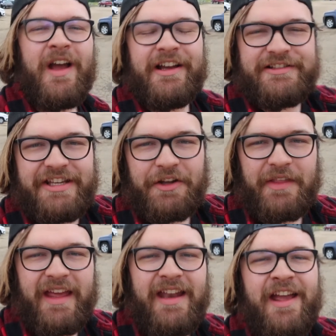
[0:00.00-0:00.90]
Until
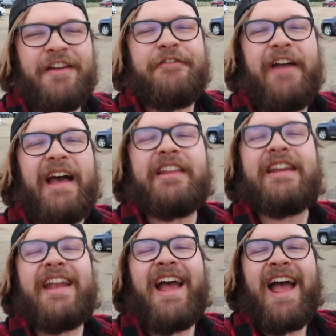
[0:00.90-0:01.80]
then,
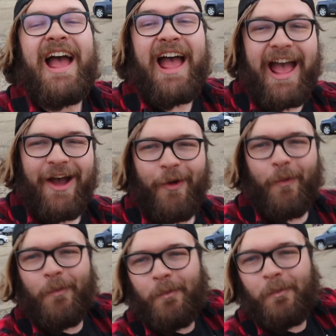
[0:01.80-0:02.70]
Valiant out.